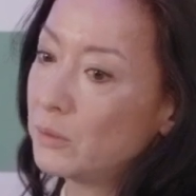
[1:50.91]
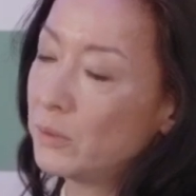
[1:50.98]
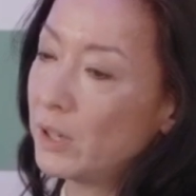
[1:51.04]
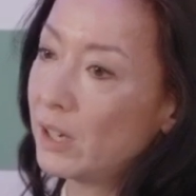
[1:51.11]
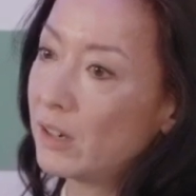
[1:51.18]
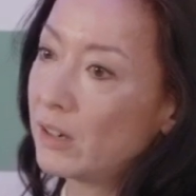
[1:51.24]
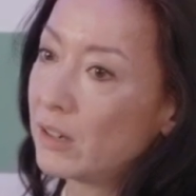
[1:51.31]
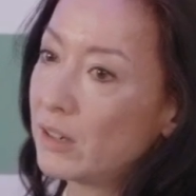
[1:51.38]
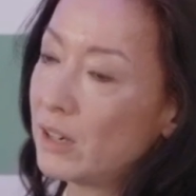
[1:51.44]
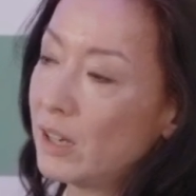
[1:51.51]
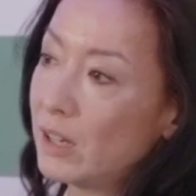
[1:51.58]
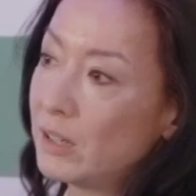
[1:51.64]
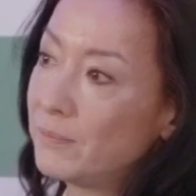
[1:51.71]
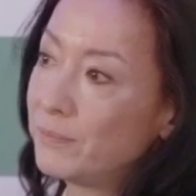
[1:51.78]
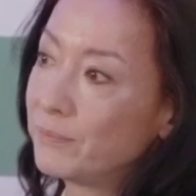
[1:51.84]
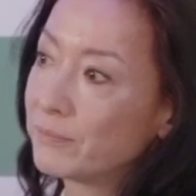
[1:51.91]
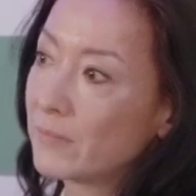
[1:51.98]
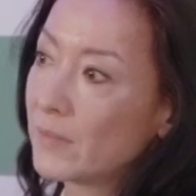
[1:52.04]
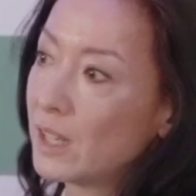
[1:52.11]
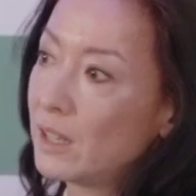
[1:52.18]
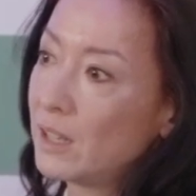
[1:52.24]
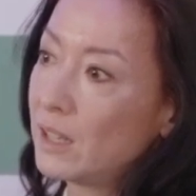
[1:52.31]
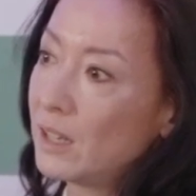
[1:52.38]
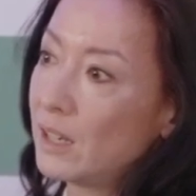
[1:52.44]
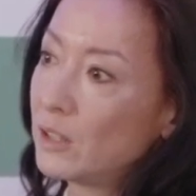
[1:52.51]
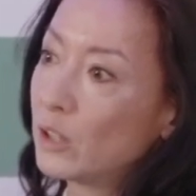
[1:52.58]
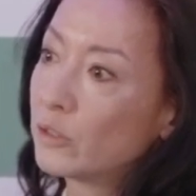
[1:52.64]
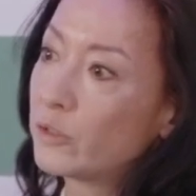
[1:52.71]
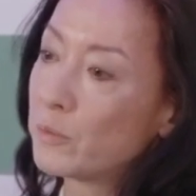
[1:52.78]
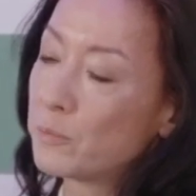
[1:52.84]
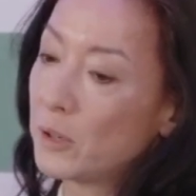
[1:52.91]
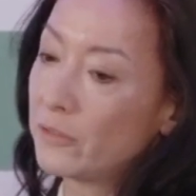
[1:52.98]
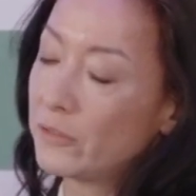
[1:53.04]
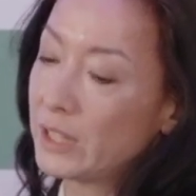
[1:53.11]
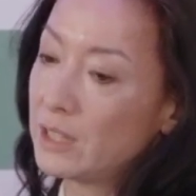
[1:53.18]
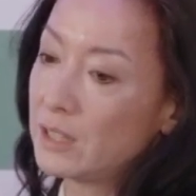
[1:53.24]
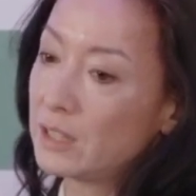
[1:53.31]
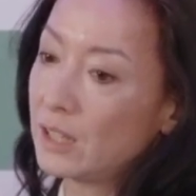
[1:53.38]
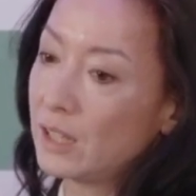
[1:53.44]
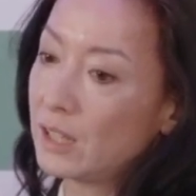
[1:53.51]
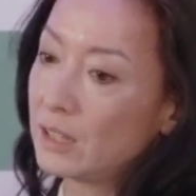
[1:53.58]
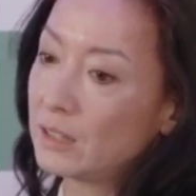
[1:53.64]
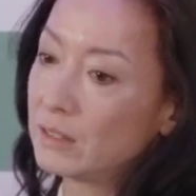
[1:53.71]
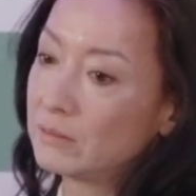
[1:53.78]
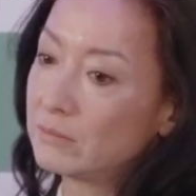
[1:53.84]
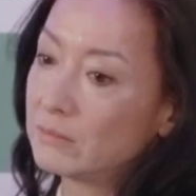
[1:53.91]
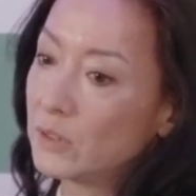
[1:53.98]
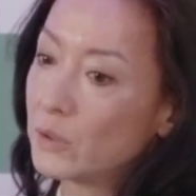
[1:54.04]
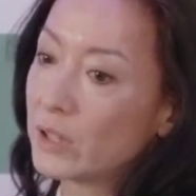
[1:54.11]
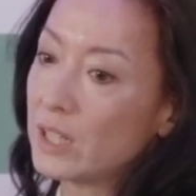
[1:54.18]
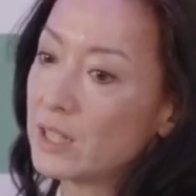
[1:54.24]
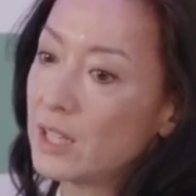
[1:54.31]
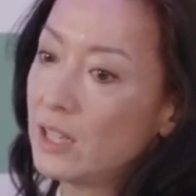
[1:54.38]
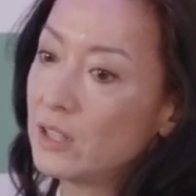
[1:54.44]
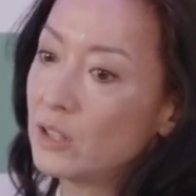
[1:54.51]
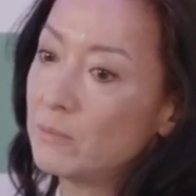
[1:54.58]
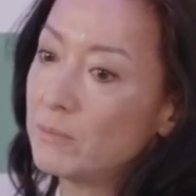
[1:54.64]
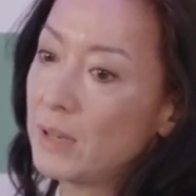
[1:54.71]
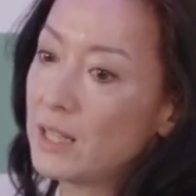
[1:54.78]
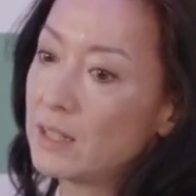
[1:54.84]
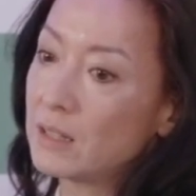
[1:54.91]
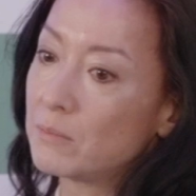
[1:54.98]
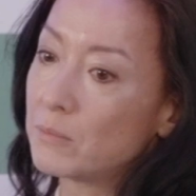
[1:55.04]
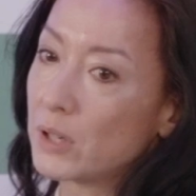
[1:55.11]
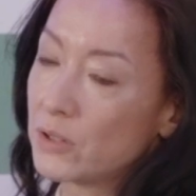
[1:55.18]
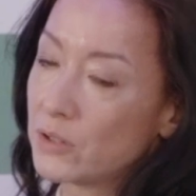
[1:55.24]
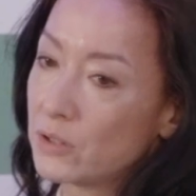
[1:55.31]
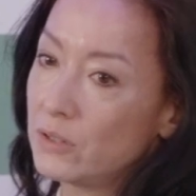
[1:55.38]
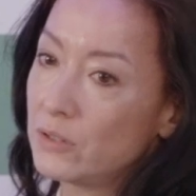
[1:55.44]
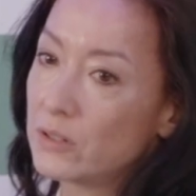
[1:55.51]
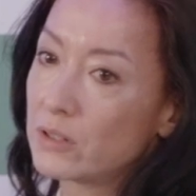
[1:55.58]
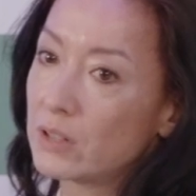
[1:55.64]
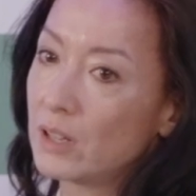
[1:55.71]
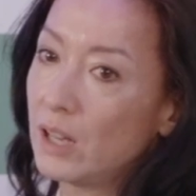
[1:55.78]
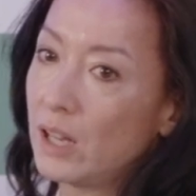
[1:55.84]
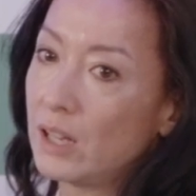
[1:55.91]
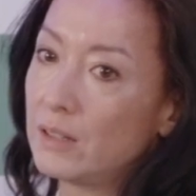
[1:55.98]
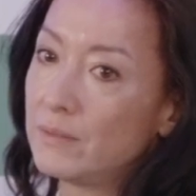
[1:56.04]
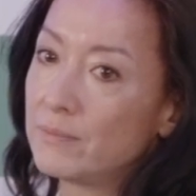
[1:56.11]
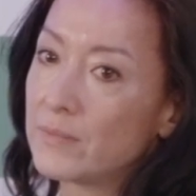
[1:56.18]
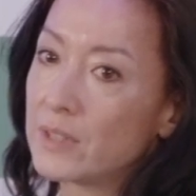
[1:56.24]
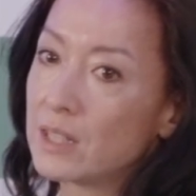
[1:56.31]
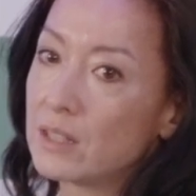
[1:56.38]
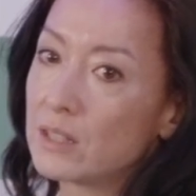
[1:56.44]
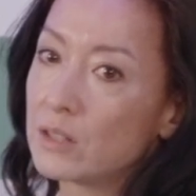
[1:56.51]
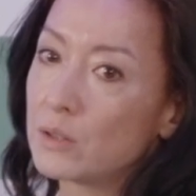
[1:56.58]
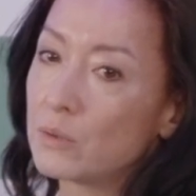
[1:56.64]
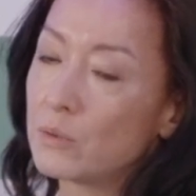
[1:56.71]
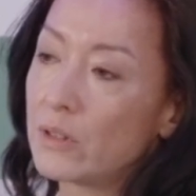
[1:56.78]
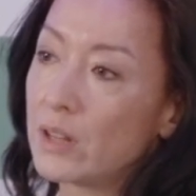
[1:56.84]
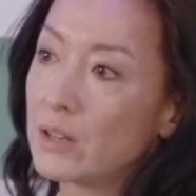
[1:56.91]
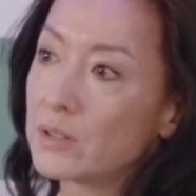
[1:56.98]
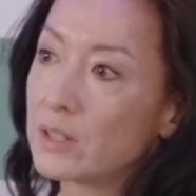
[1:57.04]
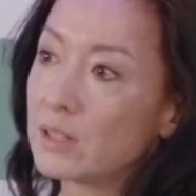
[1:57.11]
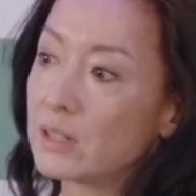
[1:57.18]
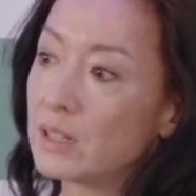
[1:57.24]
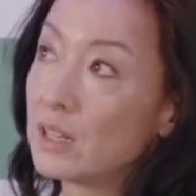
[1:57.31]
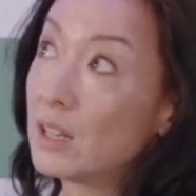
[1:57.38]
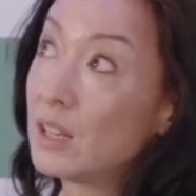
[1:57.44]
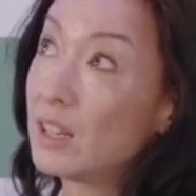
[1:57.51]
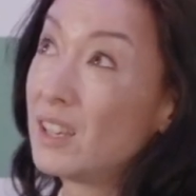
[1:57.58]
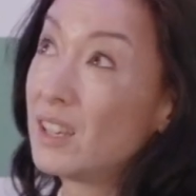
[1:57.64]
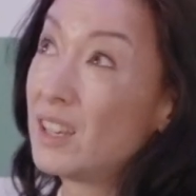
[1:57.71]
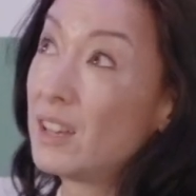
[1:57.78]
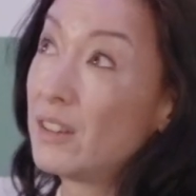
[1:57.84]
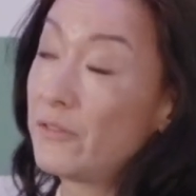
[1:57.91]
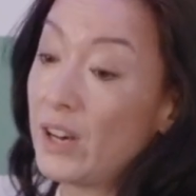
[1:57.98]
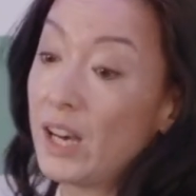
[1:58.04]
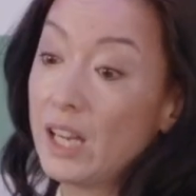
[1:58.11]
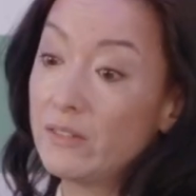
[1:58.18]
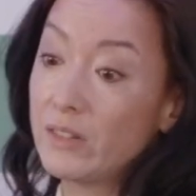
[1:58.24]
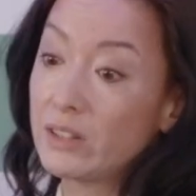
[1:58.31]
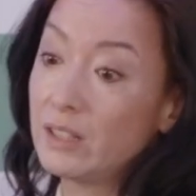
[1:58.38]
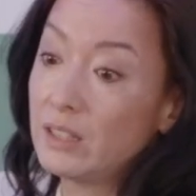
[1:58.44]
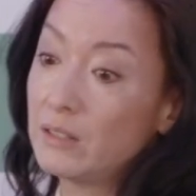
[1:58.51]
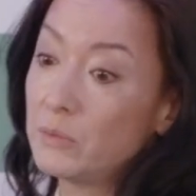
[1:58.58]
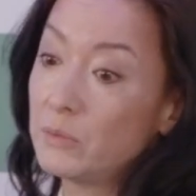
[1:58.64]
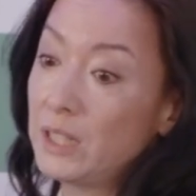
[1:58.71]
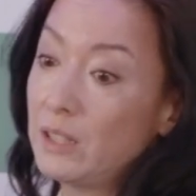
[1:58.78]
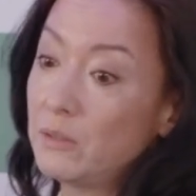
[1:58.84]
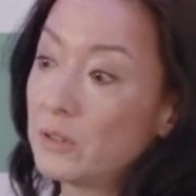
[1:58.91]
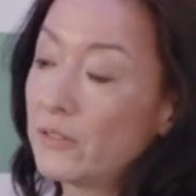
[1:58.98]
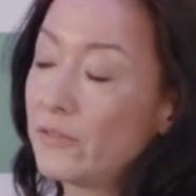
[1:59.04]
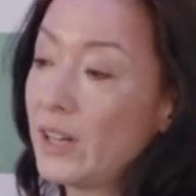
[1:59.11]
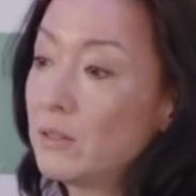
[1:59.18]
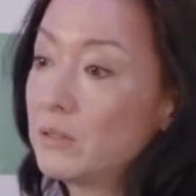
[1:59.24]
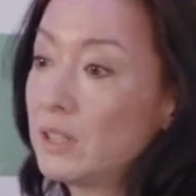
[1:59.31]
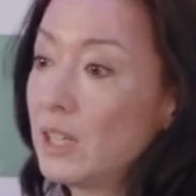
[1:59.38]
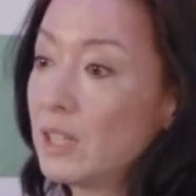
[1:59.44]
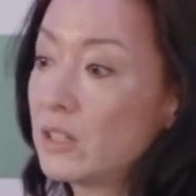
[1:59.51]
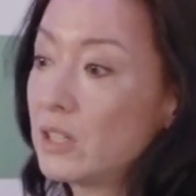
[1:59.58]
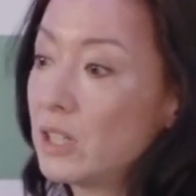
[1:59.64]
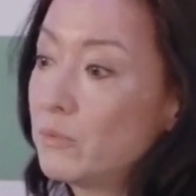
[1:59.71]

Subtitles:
We are a not-for-profit organization based in Brussels since 2005. I think we were founded, actually.